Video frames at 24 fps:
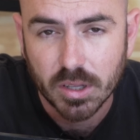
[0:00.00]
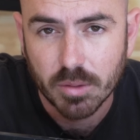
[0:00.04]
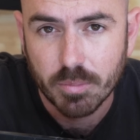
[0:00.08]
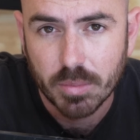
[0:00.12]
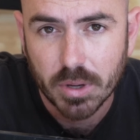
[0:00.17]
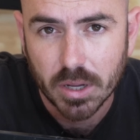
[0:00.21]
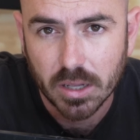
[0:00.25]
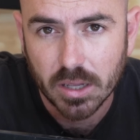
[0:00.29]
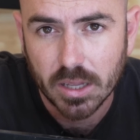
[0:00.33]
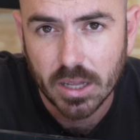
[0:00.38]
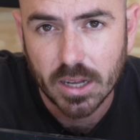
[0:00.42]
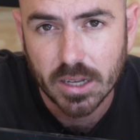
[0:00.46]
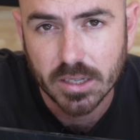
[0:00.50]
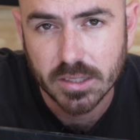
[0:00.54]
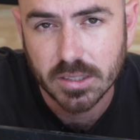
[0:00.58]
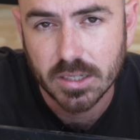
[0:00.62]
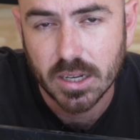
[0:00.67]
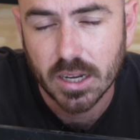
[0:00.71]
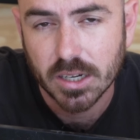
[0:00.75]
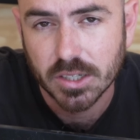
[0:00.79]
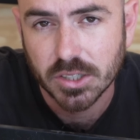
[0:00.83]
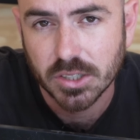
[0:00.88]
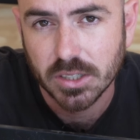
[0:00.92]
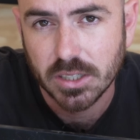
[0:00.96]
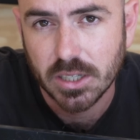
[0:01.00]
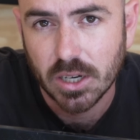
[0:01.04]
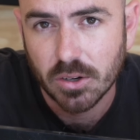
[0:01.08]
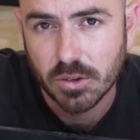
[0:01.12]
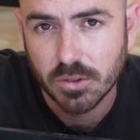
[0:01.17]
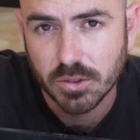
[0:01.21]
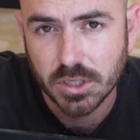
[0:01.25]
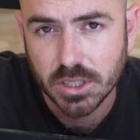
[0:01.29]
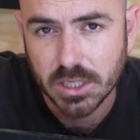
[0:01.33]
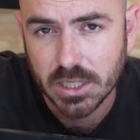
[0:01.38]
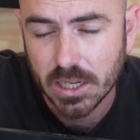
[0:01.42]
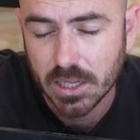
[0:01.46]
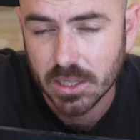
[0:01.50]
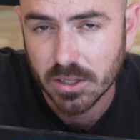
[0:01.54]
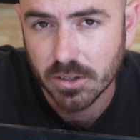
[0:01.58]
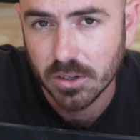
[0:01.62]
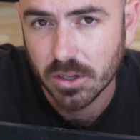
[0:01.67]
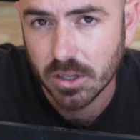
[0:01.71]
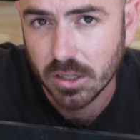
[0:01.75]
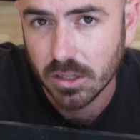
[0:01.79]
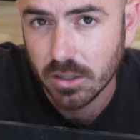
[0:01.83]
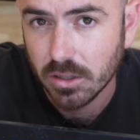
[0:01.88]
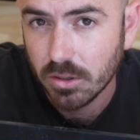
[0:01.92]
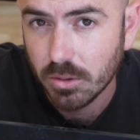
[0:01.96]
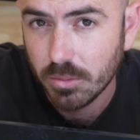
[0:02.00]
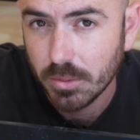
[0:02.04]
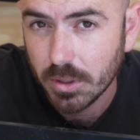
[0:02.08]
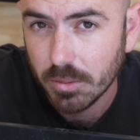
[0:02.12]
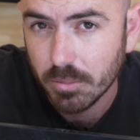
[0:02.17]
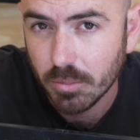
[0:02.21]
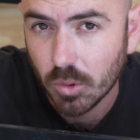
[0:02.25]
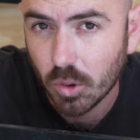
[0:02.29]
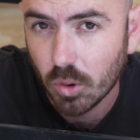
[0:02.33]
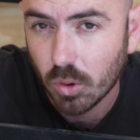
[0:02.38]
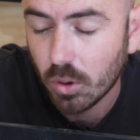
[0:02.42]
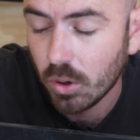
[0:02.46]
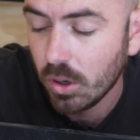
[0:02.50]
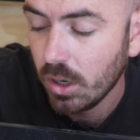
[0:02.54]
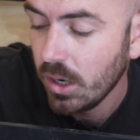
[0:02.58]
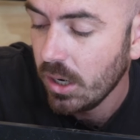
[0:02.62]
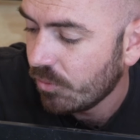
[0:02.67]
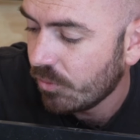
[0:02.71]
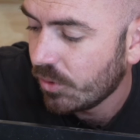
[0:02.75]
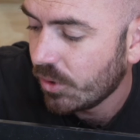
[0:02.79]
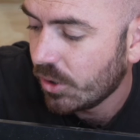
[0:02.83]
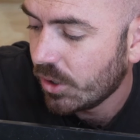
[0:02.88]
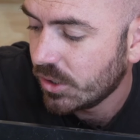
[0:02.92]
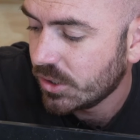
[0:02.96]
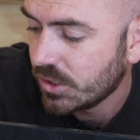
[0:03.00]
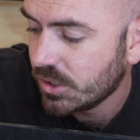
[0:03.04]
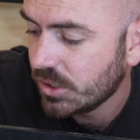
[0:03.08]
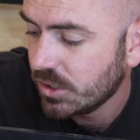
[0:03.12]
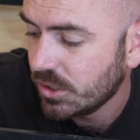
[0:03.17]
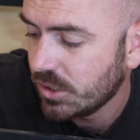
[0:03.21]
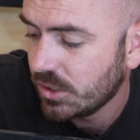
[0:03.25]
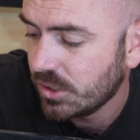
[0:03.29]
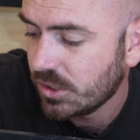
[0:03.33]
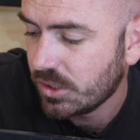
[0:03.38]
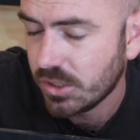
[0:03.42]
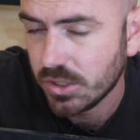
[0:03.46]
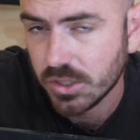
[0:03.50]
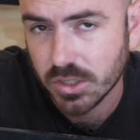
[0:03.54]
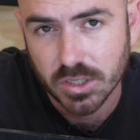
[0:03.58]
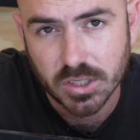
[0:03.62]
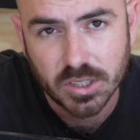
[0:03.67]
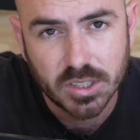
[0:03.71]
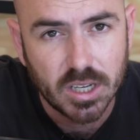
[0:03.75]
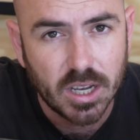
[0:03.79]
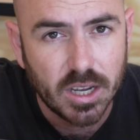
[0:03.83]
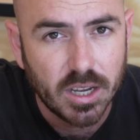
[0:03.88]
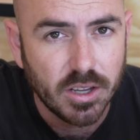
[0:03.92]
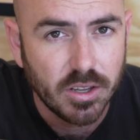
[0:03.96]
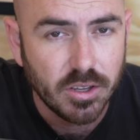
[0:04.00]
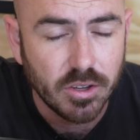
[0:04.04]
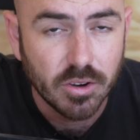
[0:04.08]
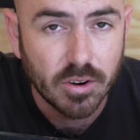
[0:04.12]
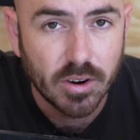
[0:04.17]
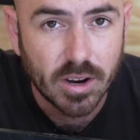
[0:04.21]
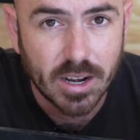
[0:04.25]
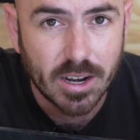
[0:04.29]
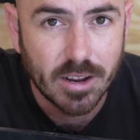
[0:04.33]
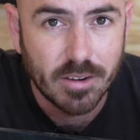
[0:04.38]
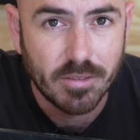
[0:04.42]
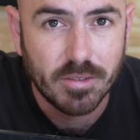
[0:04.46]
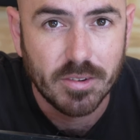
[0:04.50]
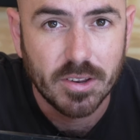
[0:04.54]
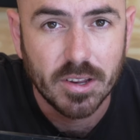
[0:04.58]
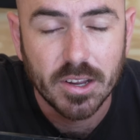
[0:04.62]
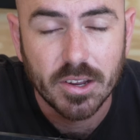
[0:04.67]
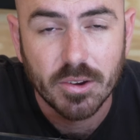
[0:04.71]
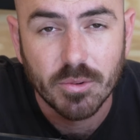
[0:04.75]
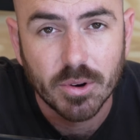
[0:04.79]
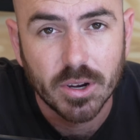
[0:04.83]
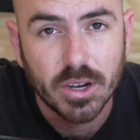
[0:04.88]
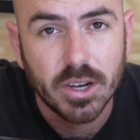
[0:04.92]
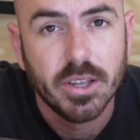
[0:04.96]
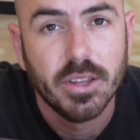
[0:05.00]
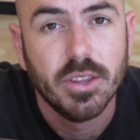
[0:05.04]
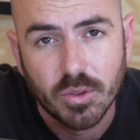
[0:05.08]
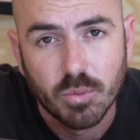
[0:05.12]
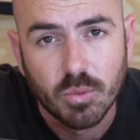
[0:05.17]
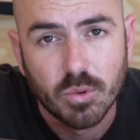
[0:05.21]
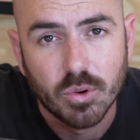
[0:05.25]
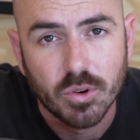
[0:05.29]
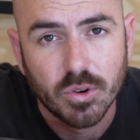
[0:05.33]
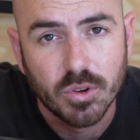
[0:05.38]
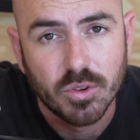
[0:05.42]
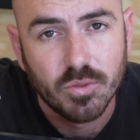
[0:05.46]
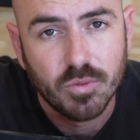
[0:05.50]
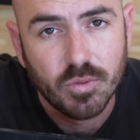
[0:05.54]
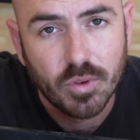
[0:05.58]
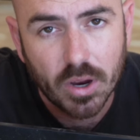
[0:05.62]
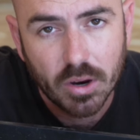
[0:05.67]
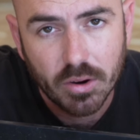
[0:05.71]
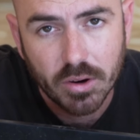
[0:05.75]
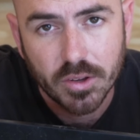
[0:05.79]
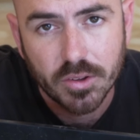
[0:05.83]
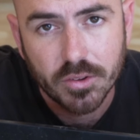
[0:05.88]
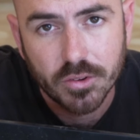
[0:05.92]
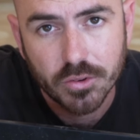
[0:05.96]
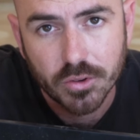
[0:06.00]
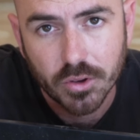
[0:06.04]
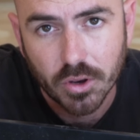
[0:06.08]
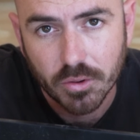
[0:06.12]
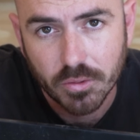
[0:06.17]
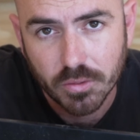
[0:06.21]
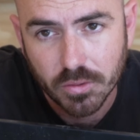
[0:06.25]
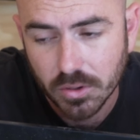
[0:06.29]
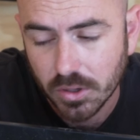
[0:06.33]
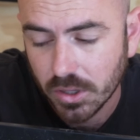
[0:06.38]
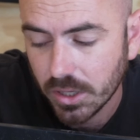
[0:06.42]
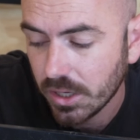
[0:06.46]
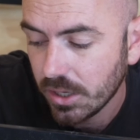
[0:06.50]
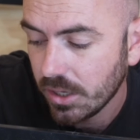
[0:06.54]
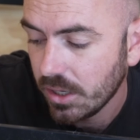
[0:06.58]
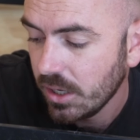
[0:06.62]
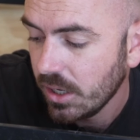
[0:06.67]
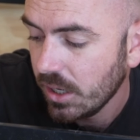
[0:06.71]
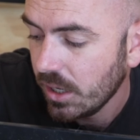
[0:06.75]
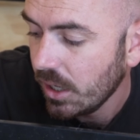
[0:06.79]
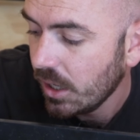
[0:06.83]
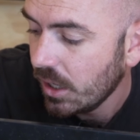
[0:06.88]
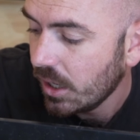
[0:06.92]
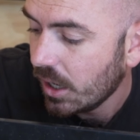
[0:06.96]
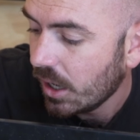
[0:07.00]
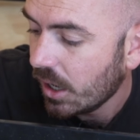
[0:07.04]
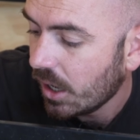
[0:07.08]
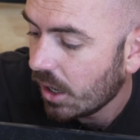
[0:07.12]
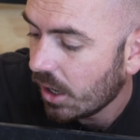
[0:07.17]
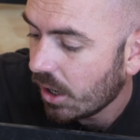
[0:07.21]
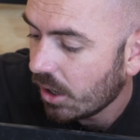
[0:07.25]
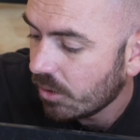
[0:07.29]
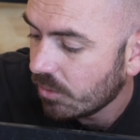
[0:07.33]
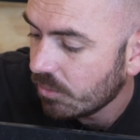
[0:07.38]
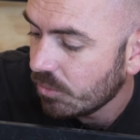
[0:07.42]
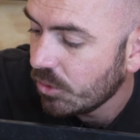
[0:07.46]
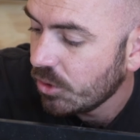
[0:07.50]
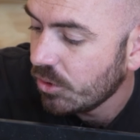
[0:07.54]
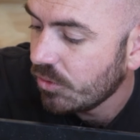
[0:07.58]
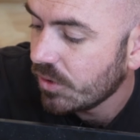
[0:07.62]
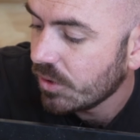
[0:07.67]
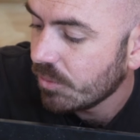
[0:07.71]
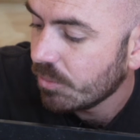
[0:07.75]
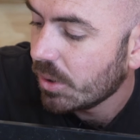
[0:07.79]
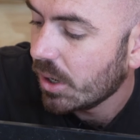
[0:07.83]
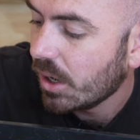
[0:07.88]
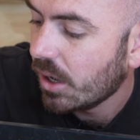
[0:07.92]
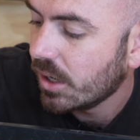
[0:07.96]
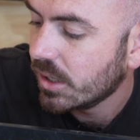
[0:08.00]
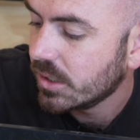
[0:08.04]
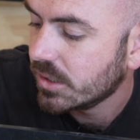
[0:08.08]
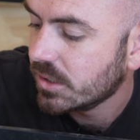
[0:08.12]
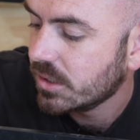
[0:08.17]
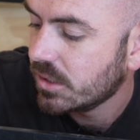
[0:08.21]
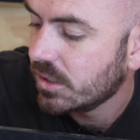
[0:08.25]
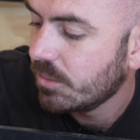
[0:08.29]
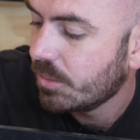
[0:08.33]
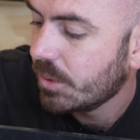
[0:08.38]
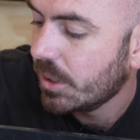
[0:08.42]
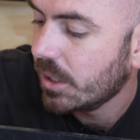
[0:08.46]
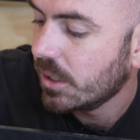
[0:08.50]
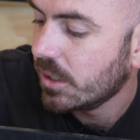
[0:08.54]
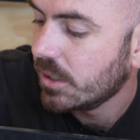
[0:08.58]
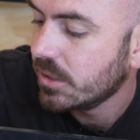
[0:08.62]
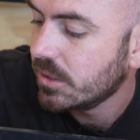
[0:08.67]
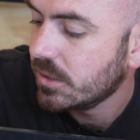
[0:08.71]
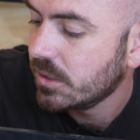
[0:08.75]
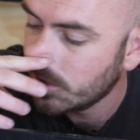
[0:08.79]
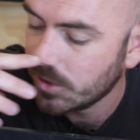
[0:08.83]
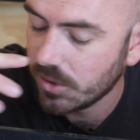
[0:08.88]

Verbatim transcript: the pellet has to actually hold together a little bit more versus say your NFT where the water is very softly uh, moving past the pellets.